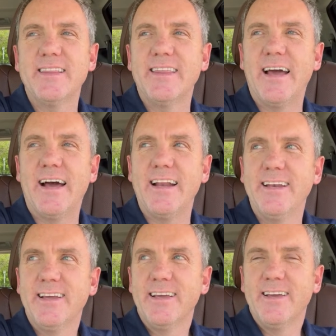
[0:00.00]
that
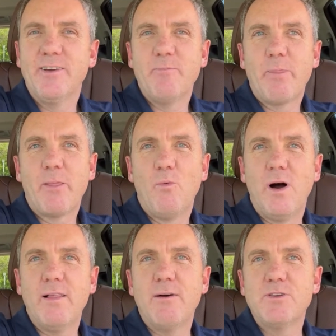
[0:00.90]

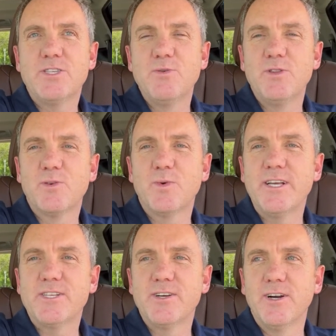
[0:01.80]
while I was doing the
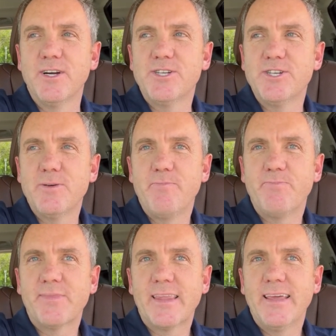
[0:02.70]
research,
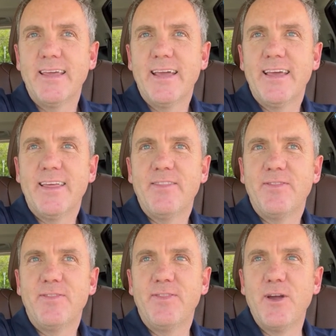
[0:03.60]

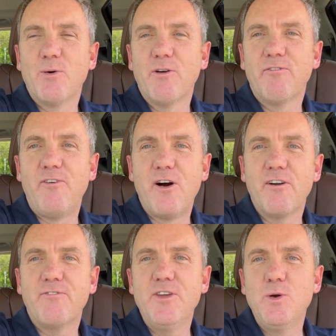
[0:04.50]
there were
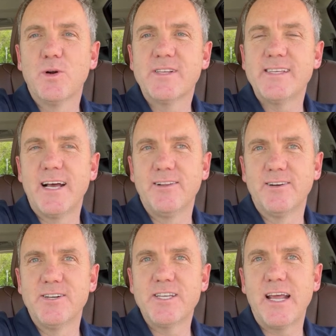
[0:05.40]
far fewer
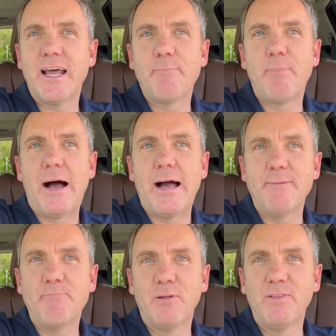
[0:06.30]
sellers, and I
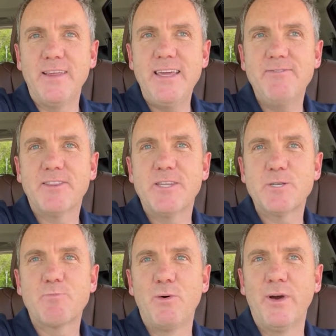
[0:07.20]
believe at
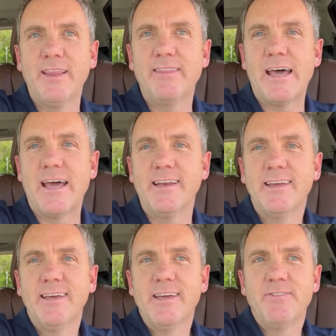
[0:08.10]
this point that
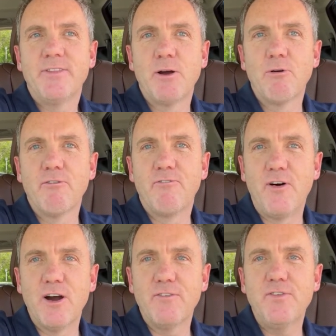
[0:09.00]
there were
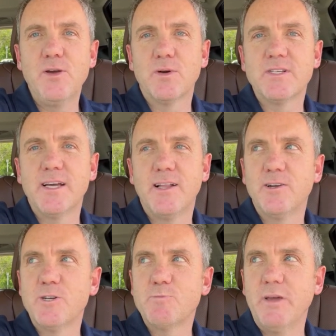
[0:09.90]
far fewer
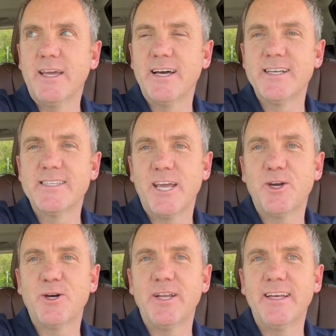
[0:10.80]
sellers because they
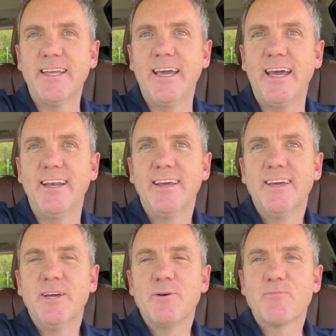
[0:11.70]
couldn't get
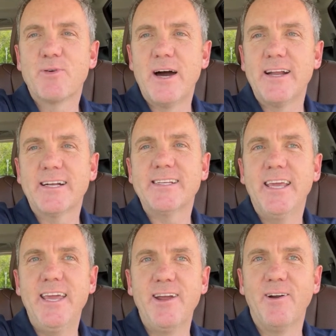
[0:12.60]
product
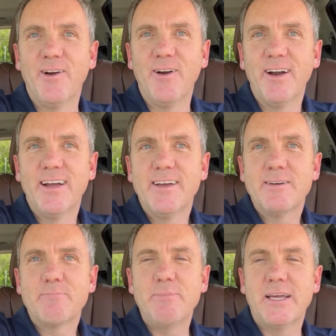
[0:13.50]
here
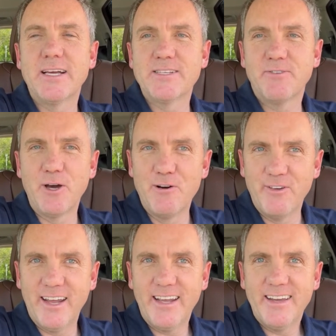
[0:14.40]
because of COVID,